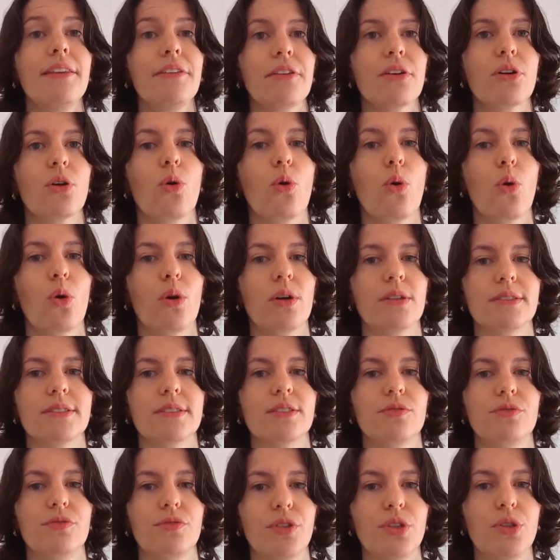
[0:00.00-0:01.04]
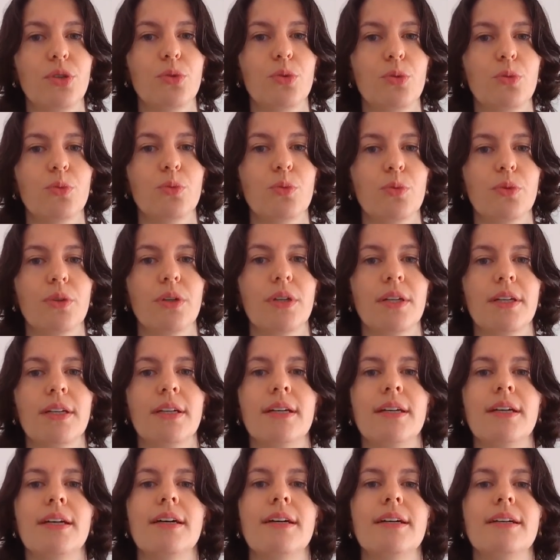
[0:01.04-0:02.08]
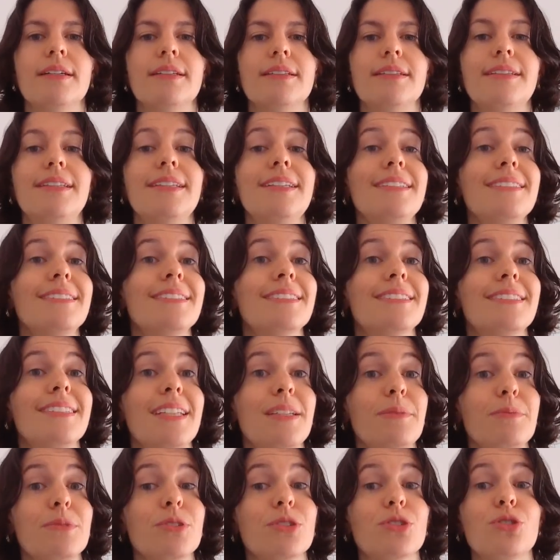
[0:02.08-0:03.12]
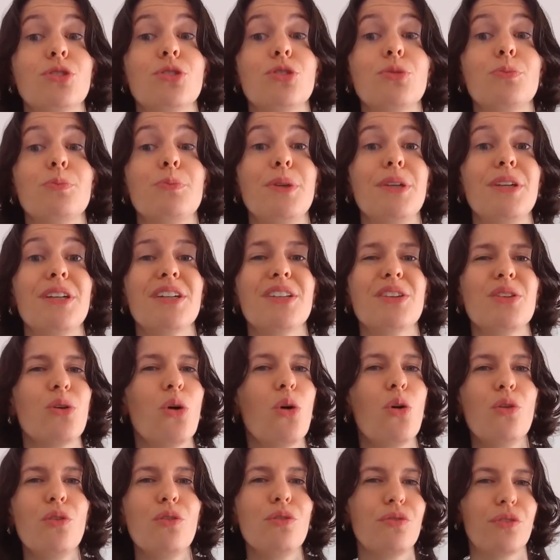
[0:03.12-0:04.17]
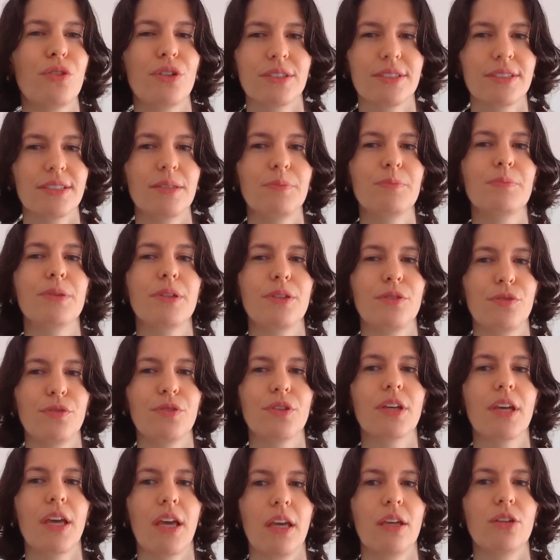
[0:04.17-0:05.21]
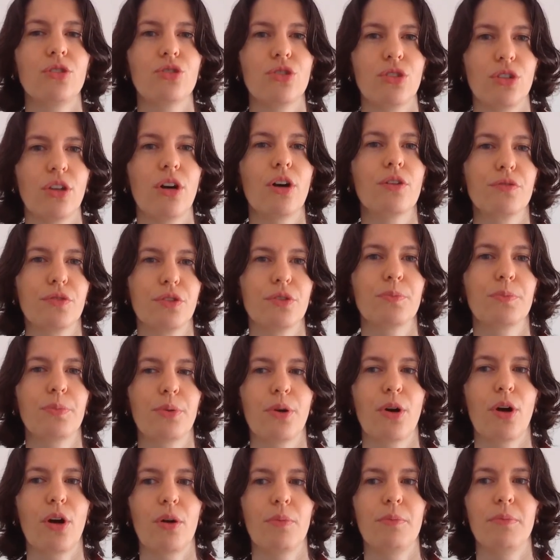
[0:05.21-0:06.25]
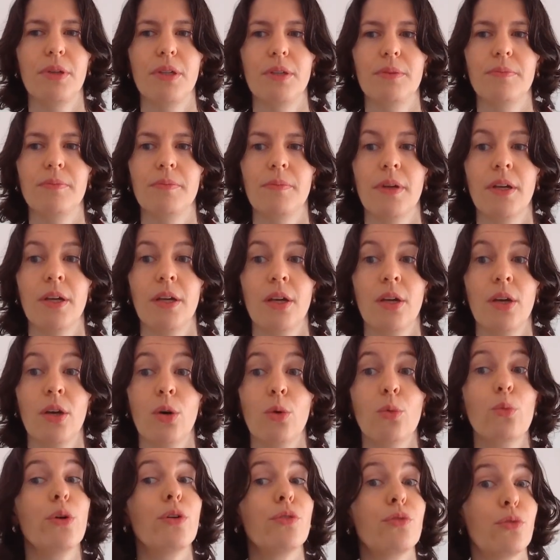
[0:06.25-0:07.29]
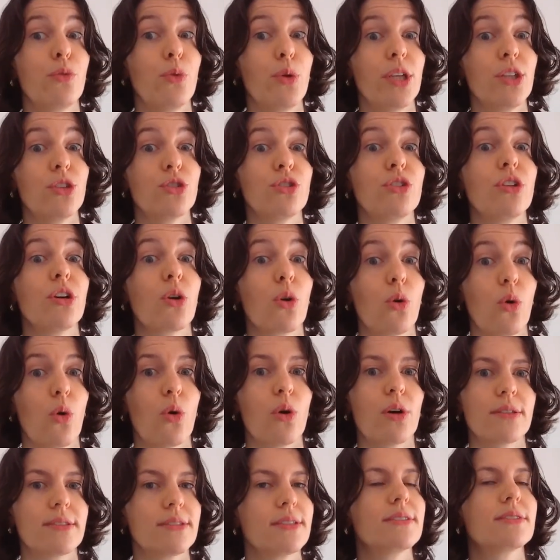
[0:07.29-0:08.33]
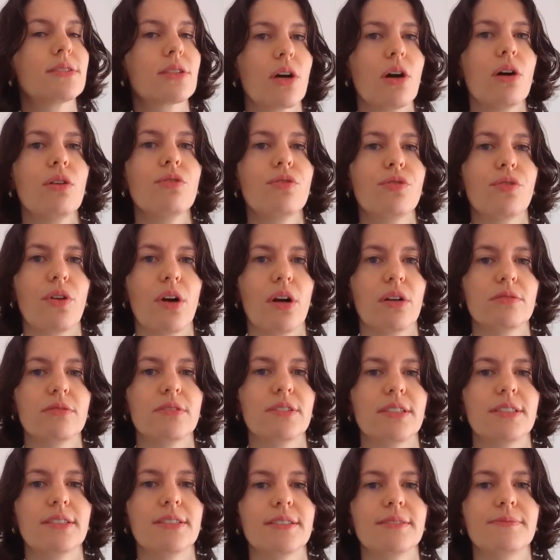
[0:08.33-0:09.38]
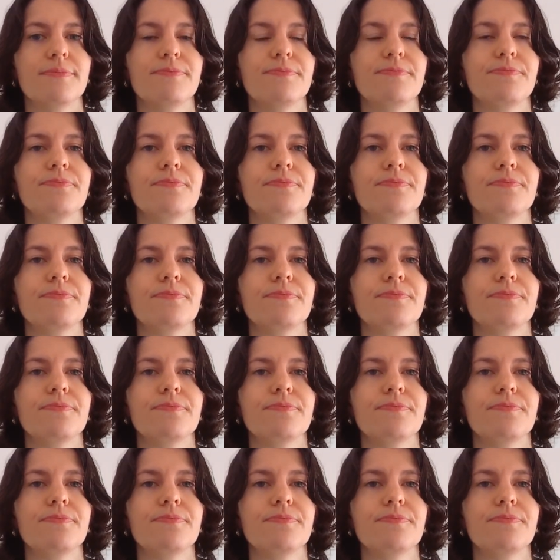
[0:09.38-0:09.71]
In the court's view, this seems to be an oversimplification of the problem, with which the court is confronted.